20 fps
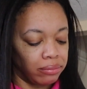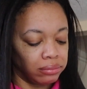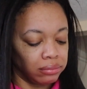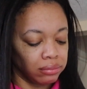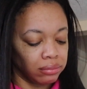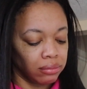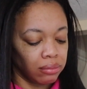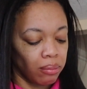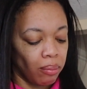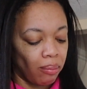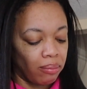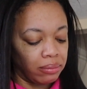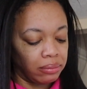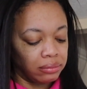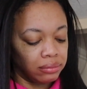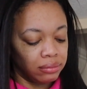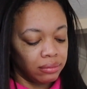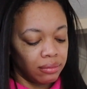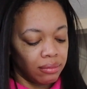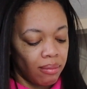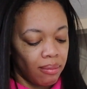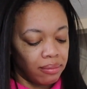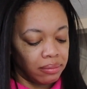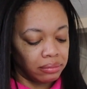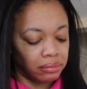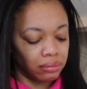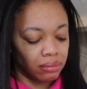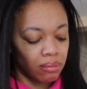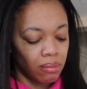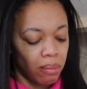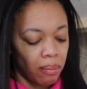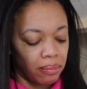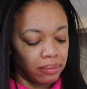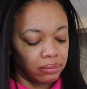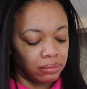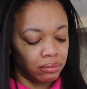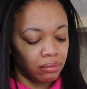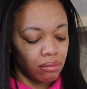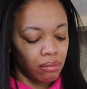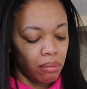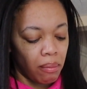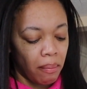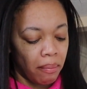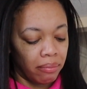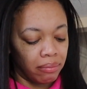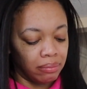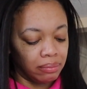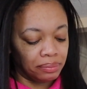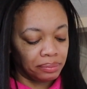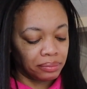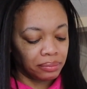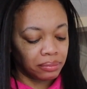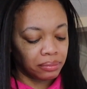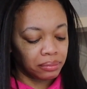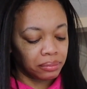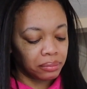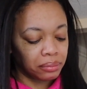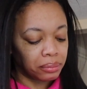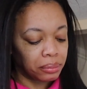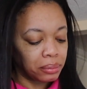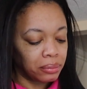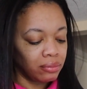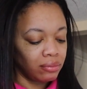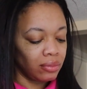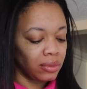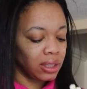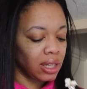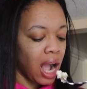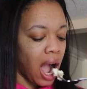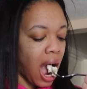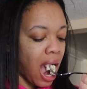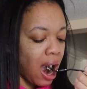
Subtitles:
(silence)